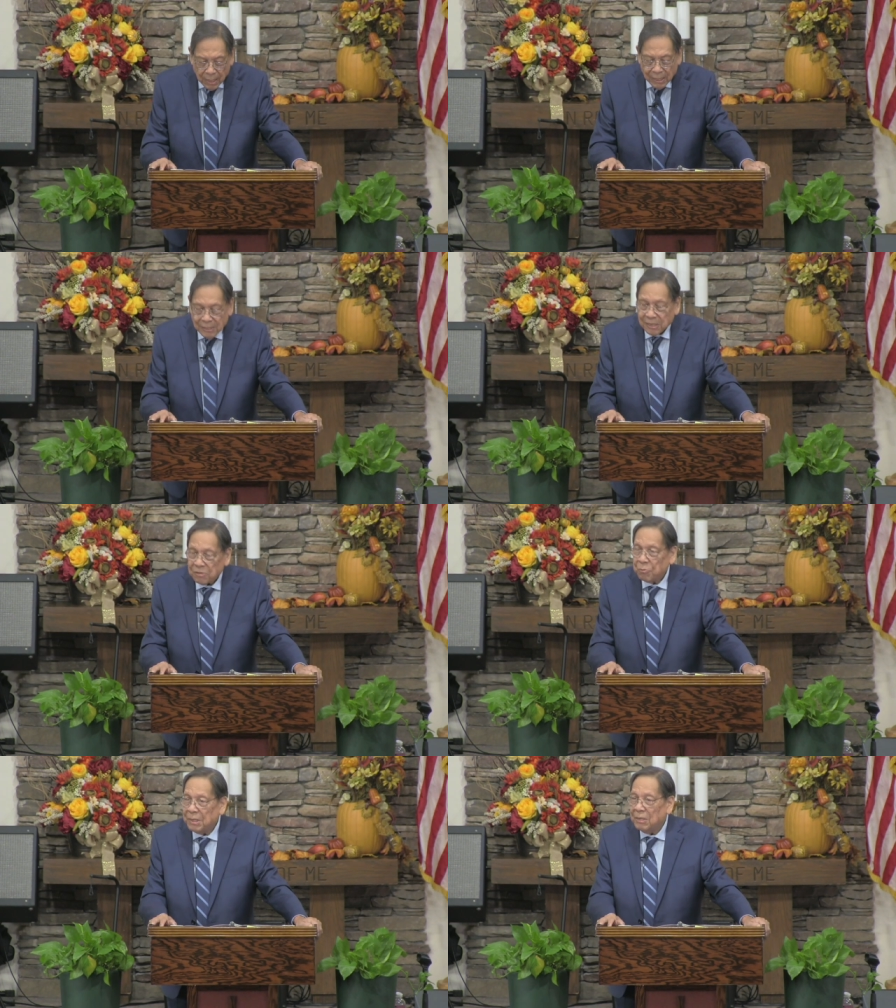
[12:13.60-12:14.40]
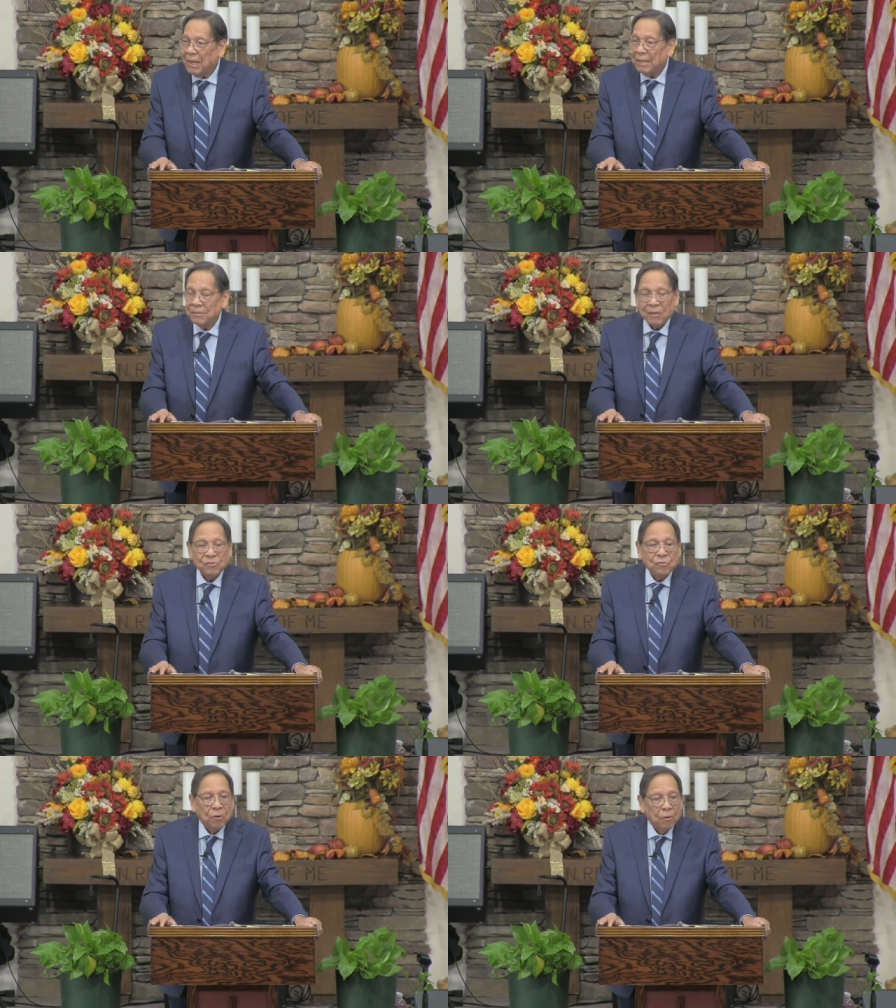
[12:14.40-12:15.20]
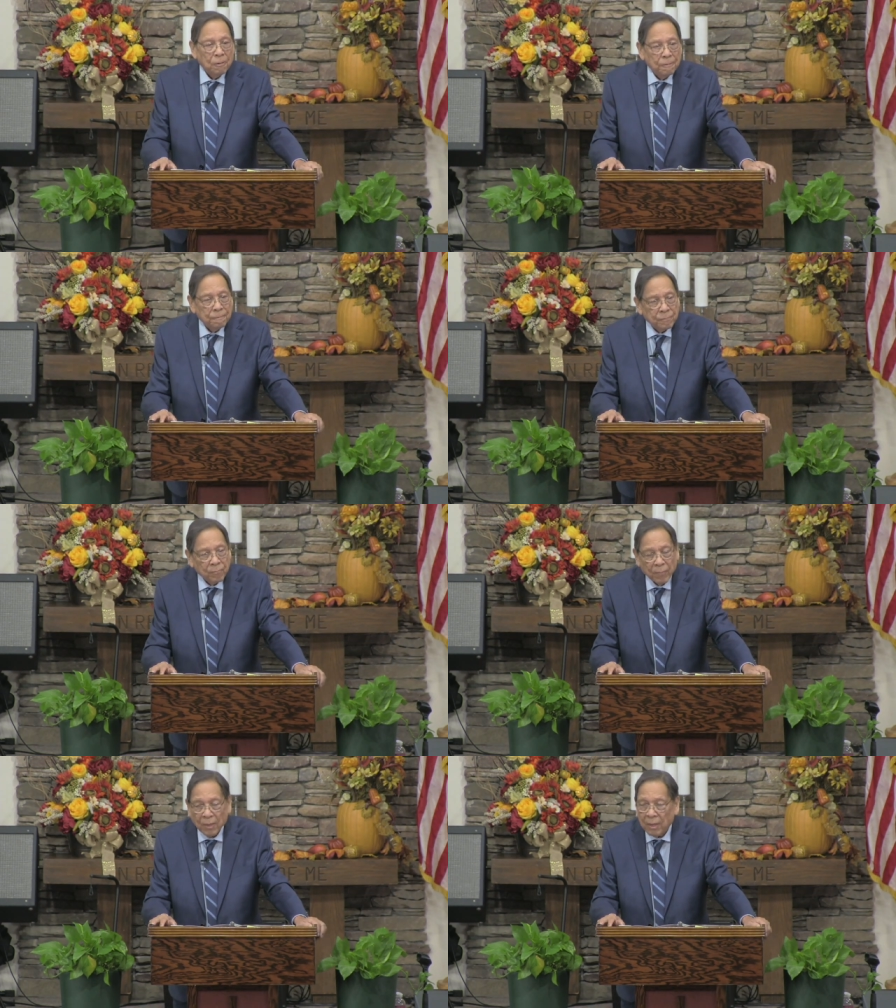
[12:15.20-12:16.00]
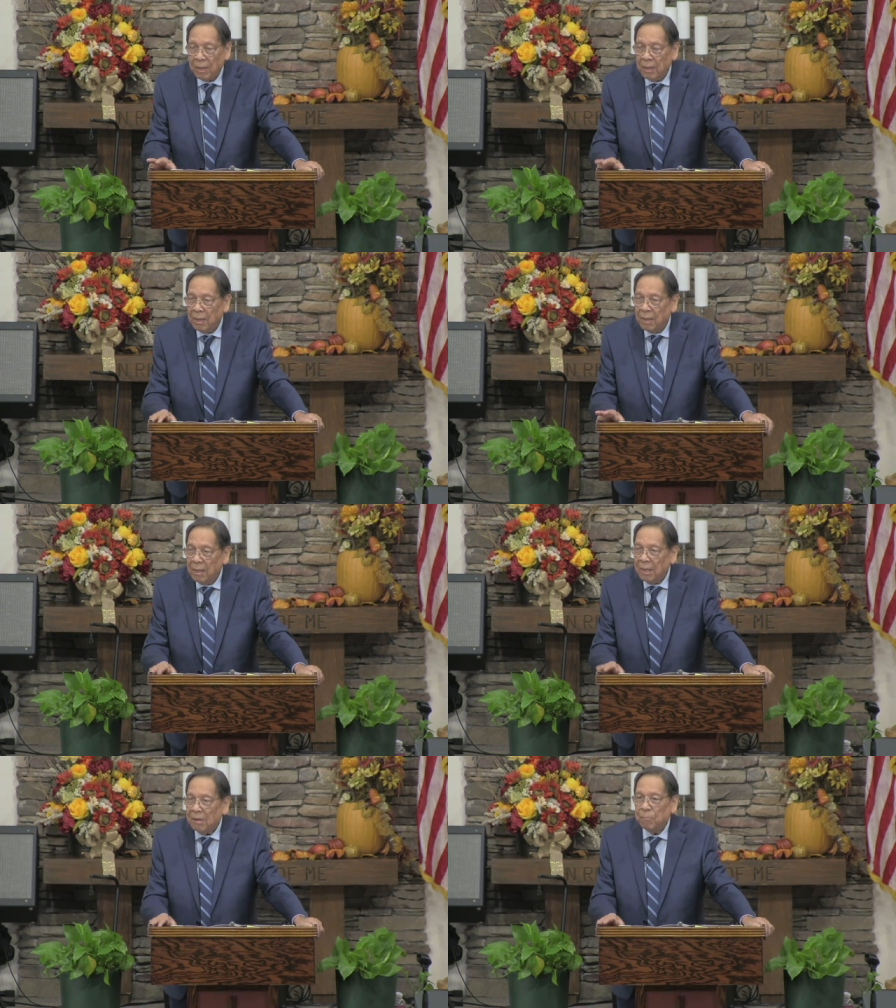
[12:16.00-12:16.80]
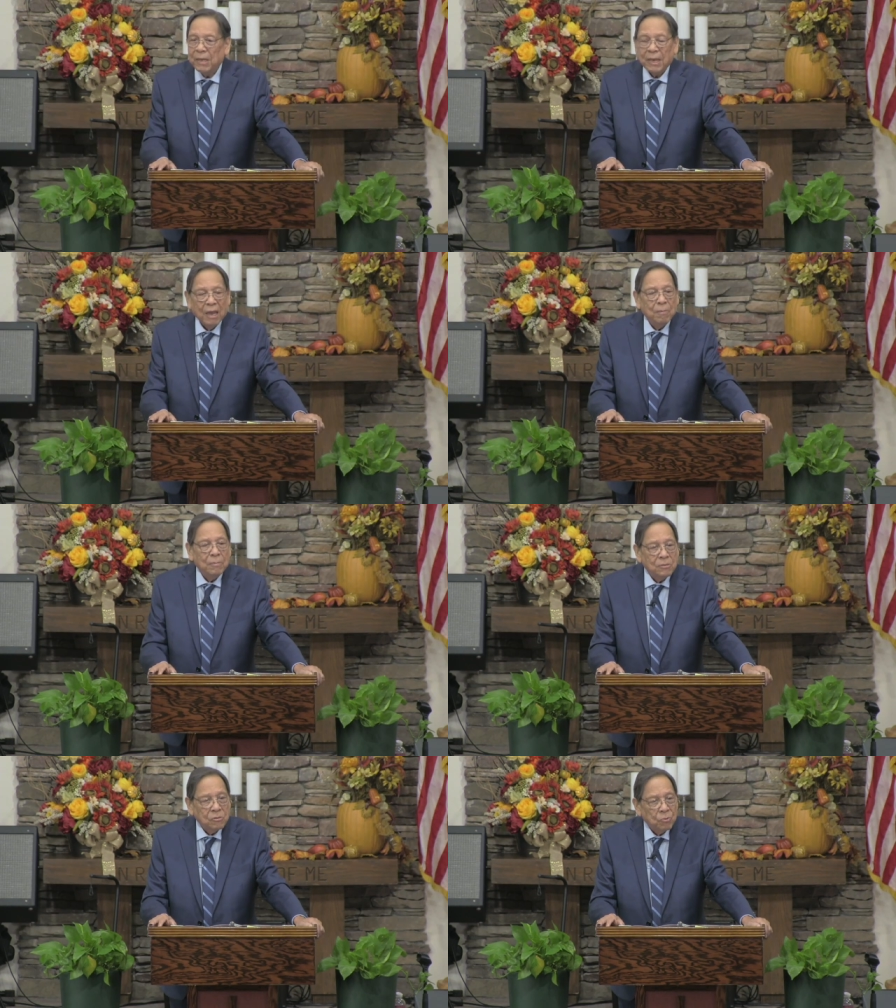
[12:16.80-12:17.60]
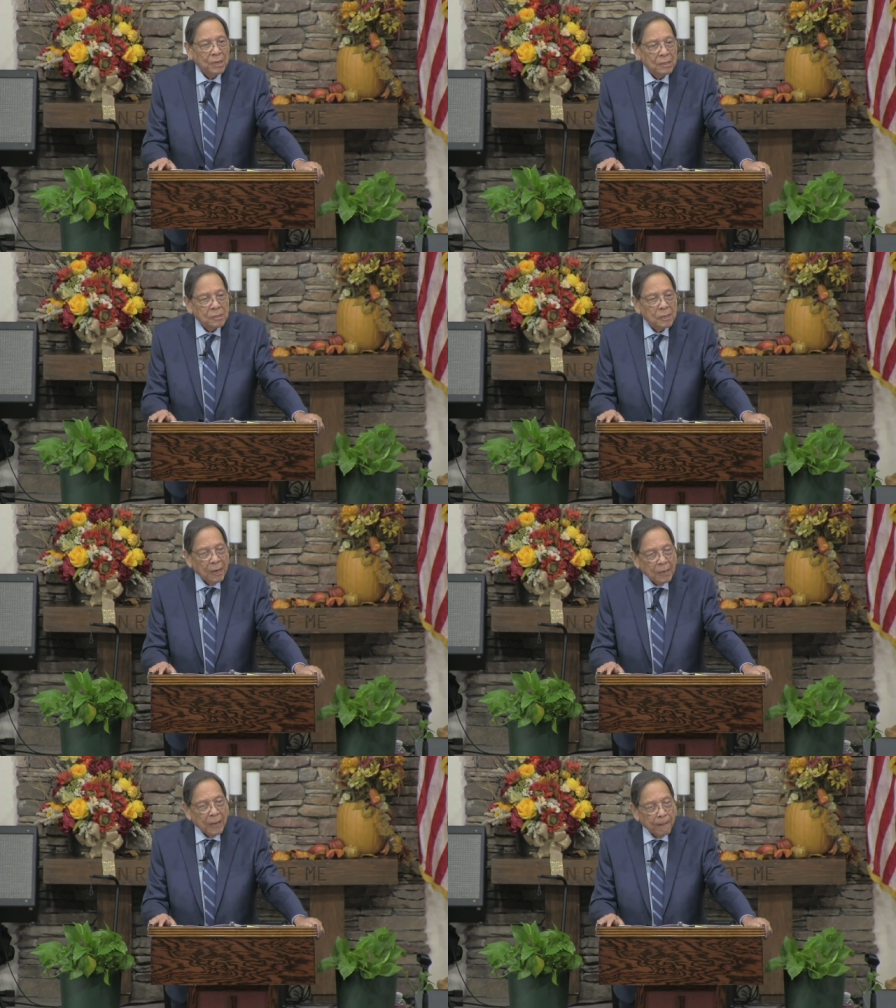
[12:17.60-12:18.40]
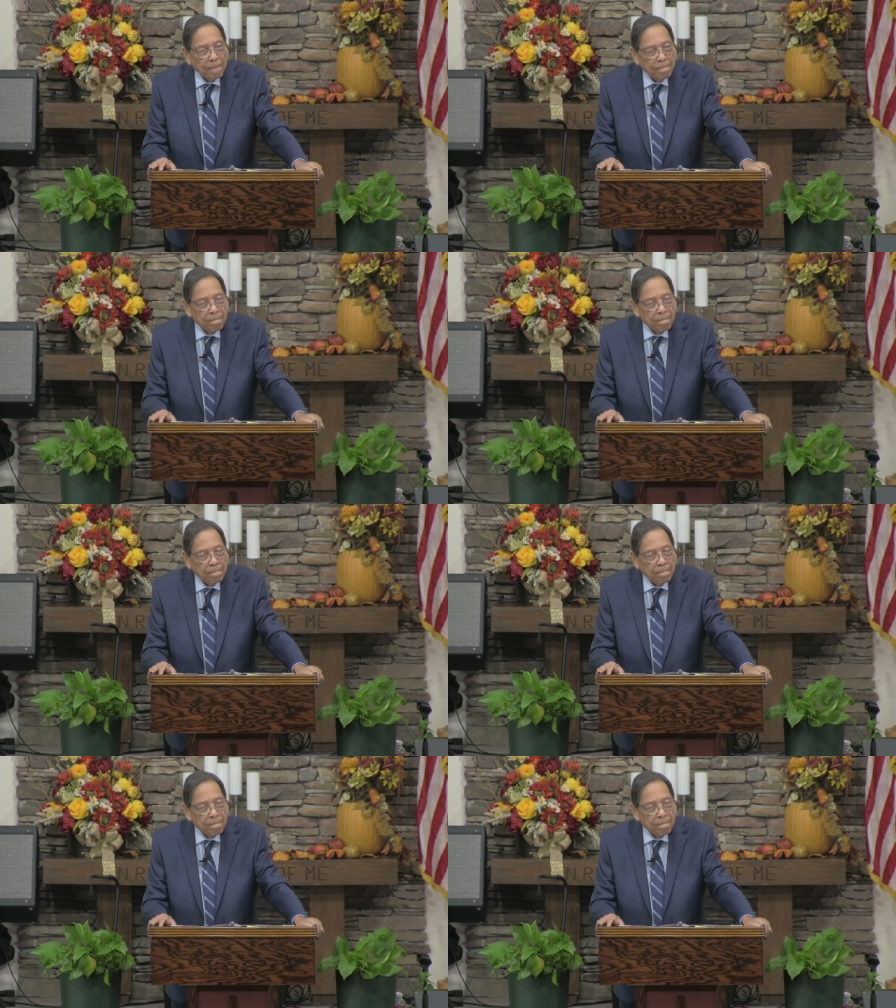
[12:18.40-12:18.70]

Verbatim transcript: He says when he ate that scroll, it became as sweet as honey.